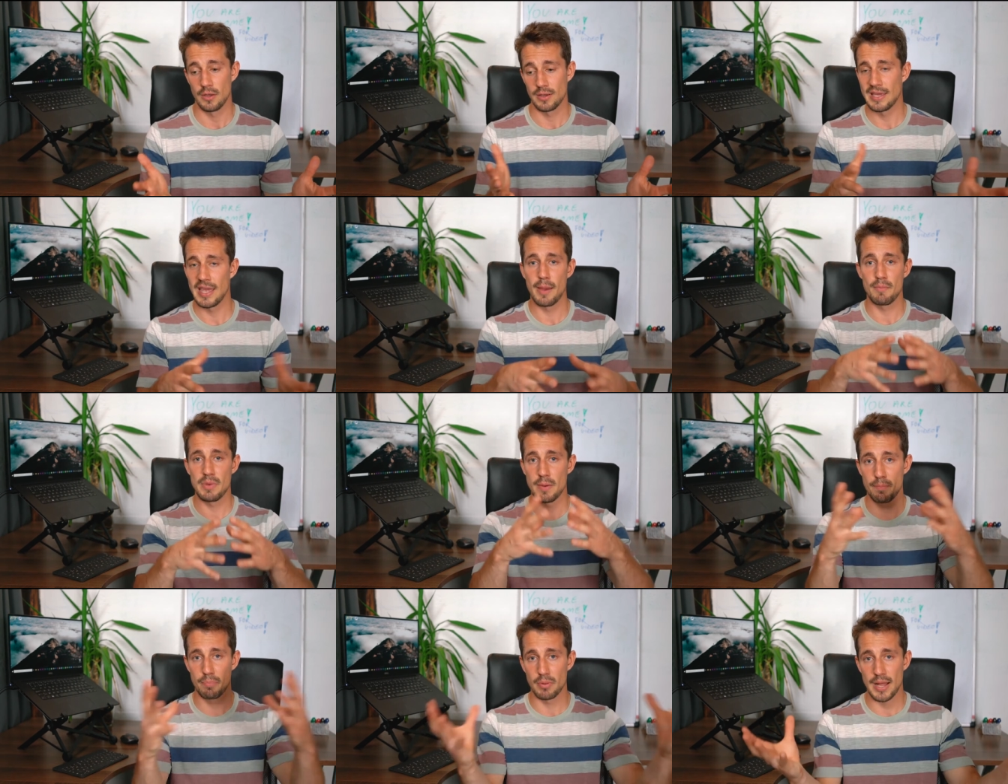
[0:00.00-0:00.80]
can be
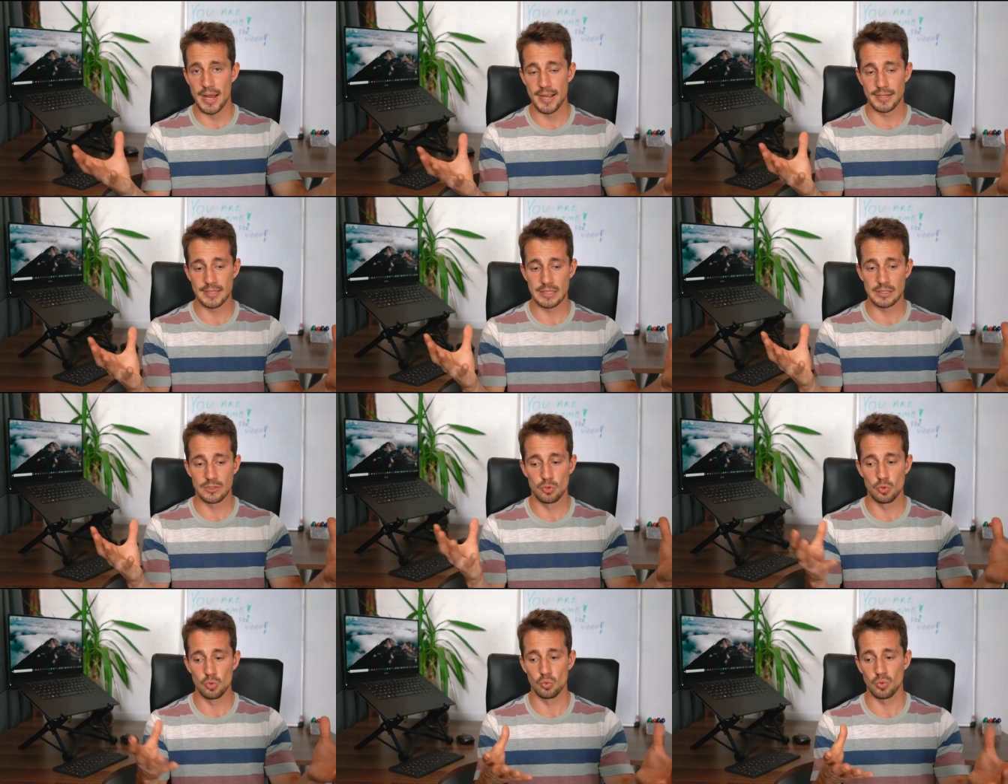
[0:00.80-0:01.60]
applied
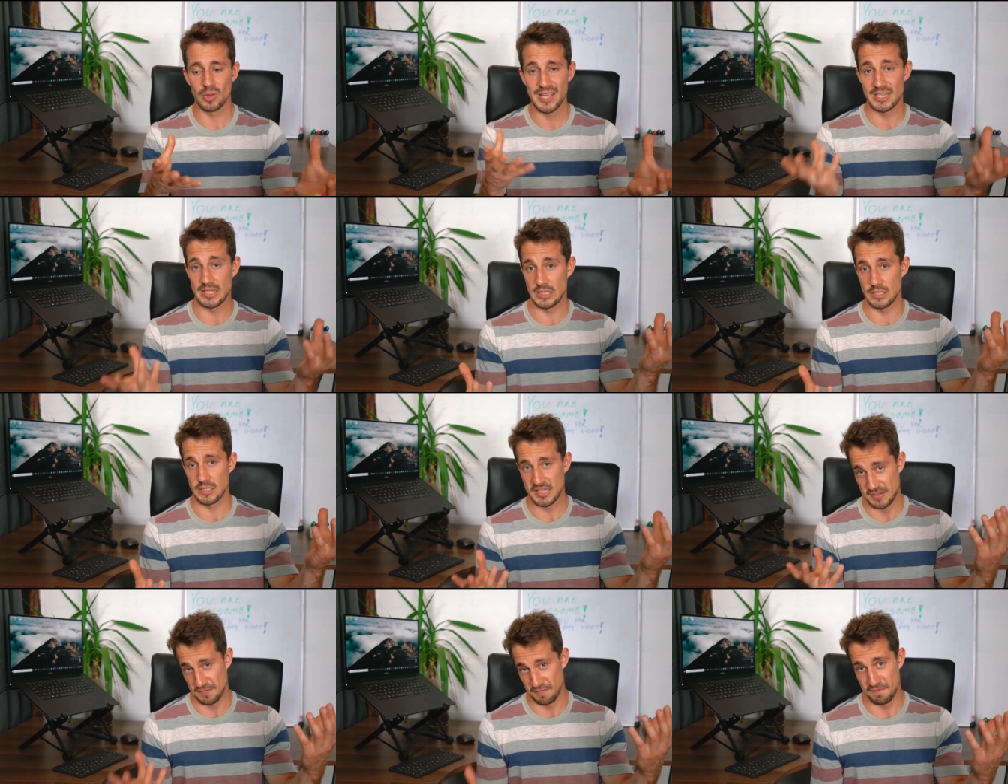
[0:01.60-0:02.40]
to less
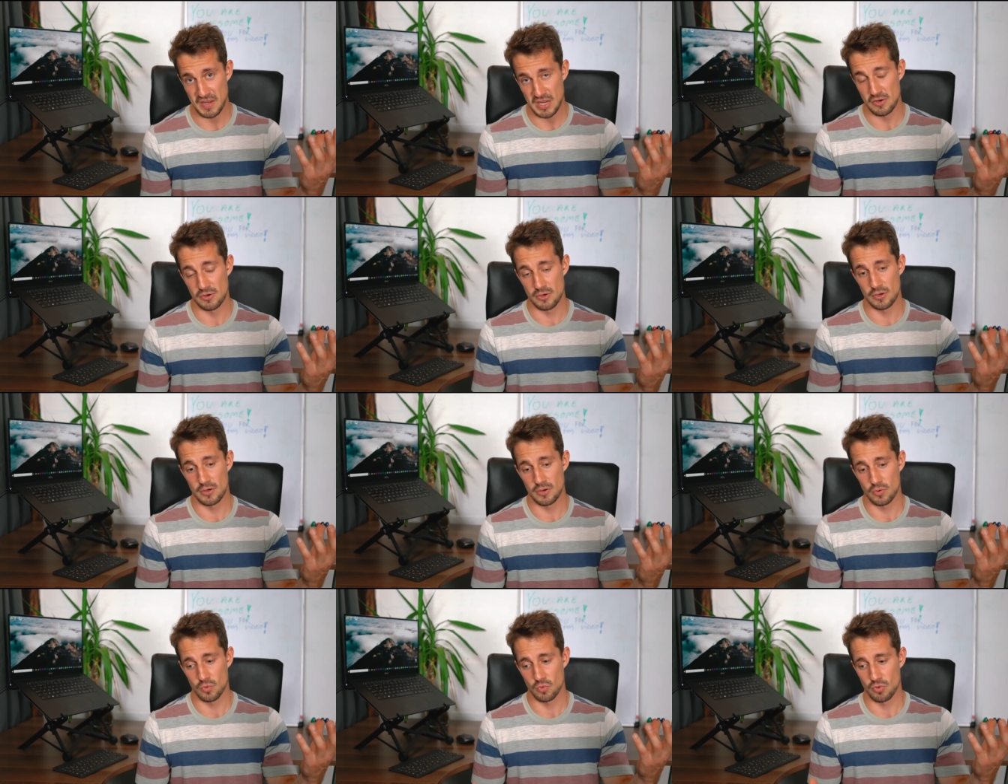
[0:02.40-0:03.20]
severe
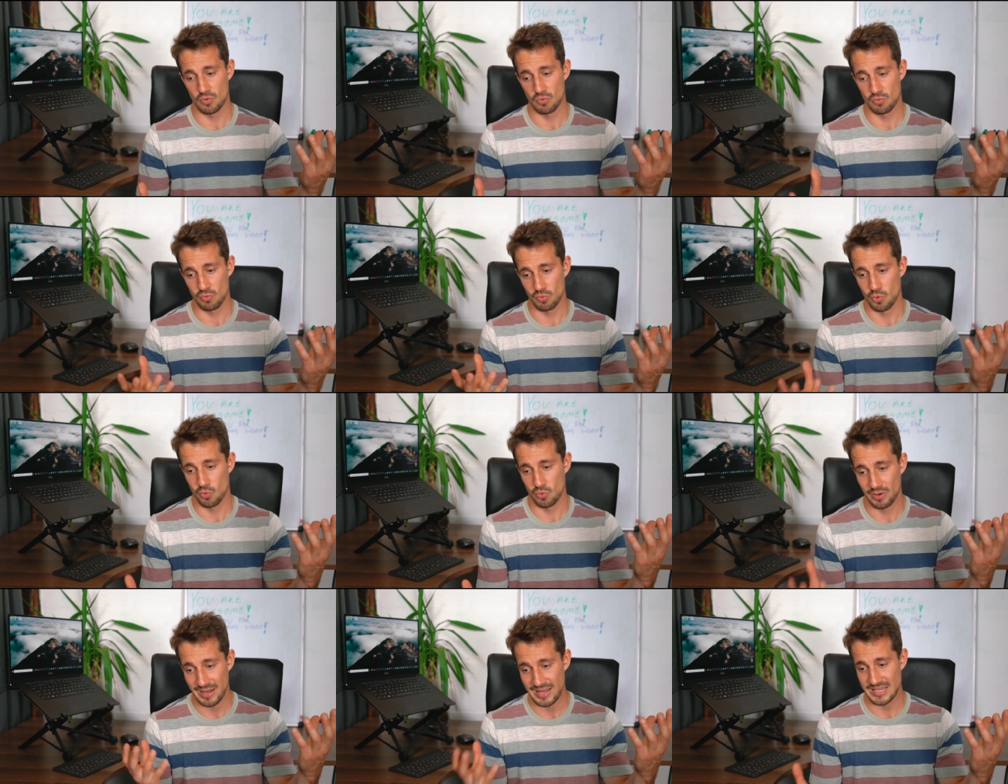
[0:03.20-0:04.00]
or, or
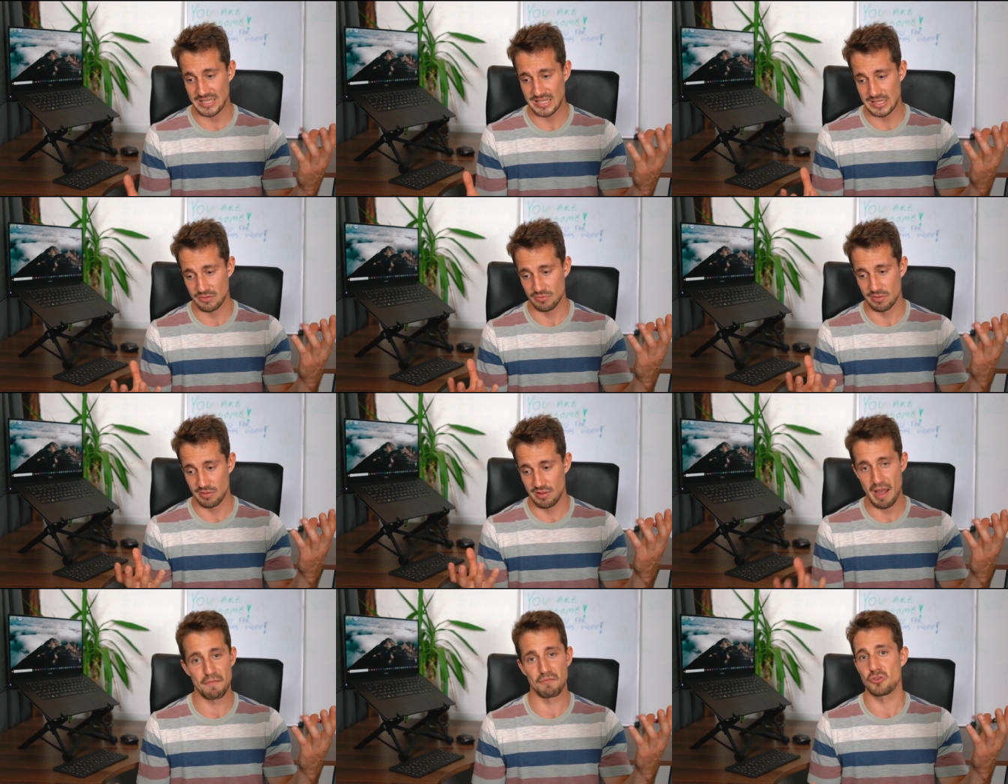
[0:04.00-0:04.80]
less
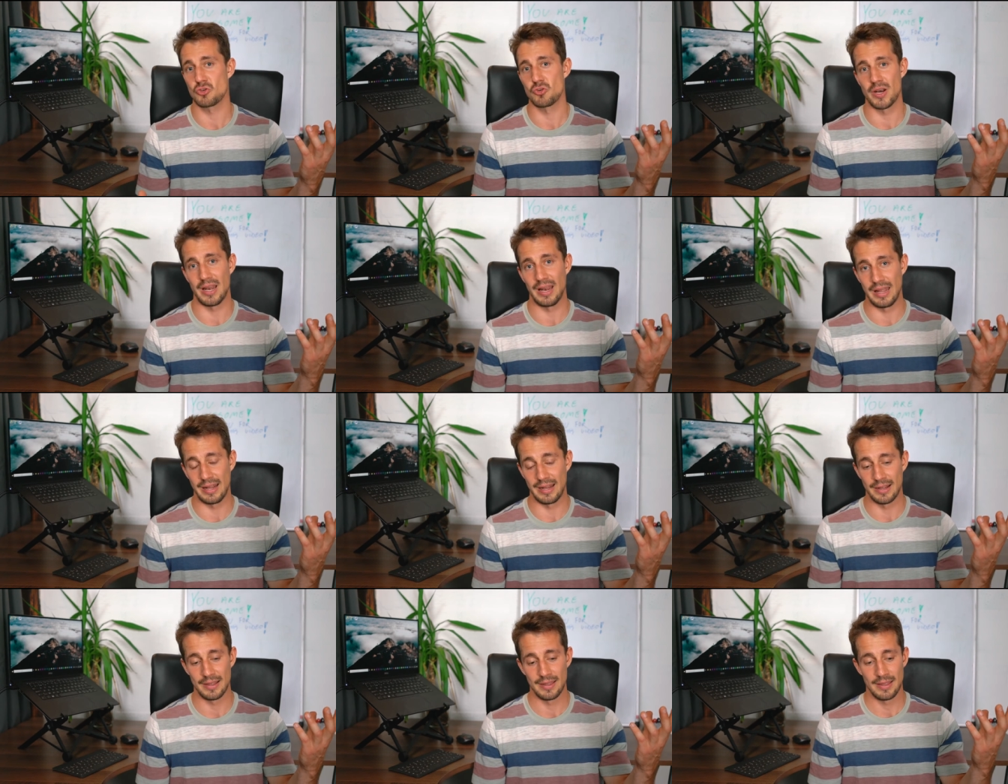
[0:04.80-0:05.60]

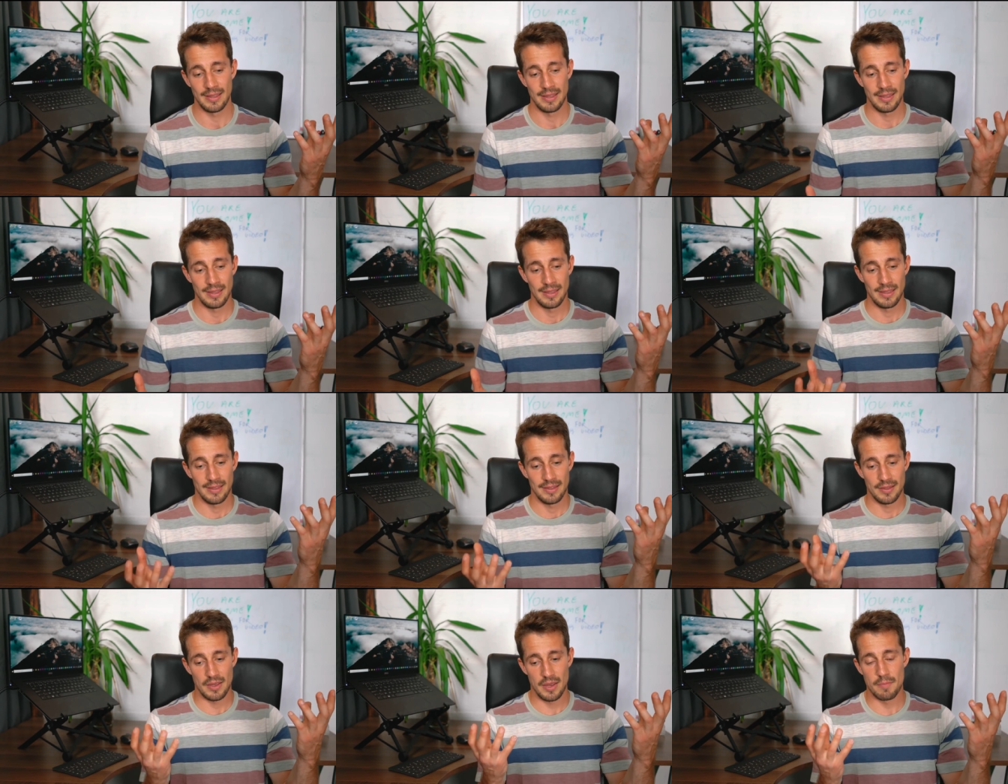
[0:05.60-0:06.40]
life-threatening
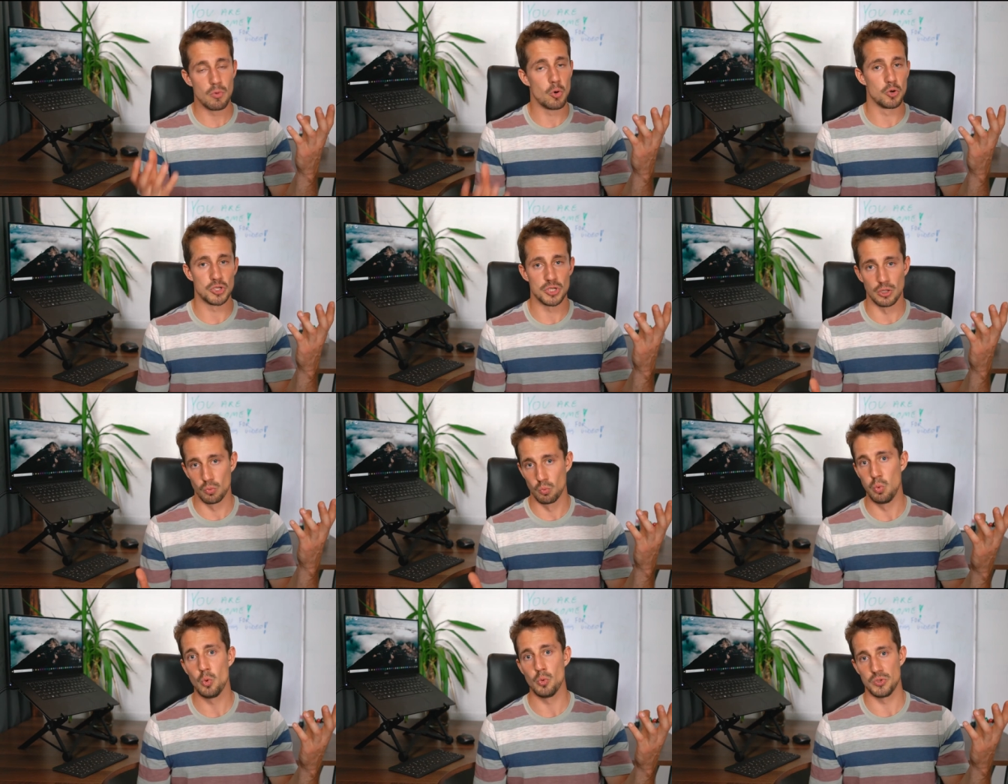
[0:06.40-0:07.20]
emotional
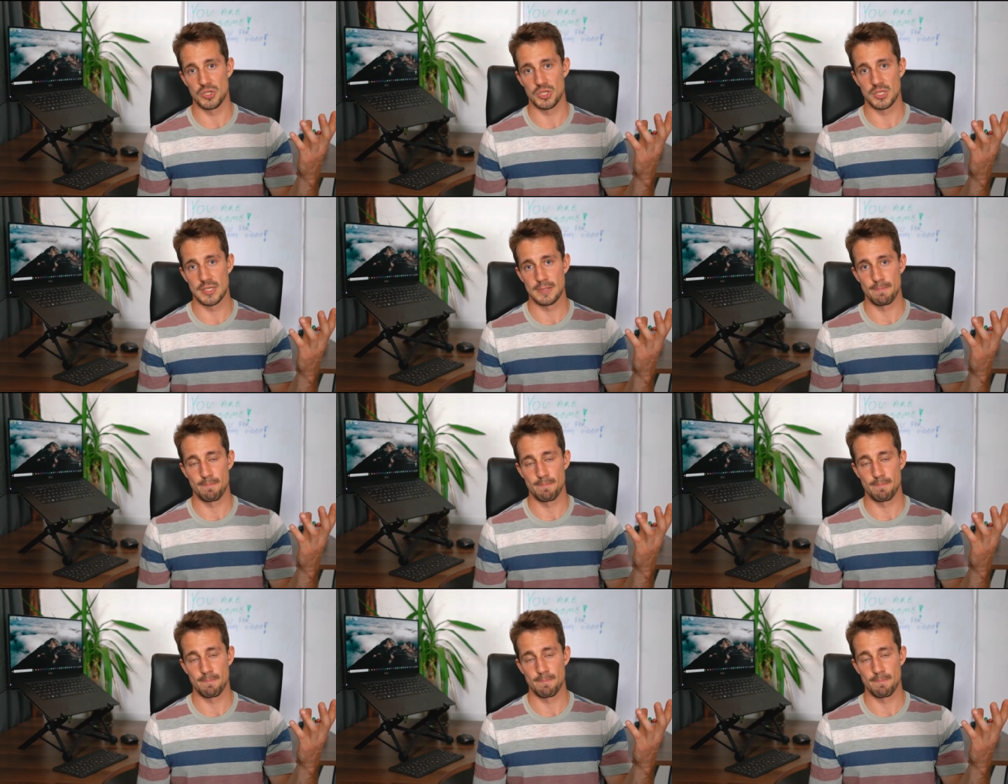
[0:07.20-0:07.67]
wounds.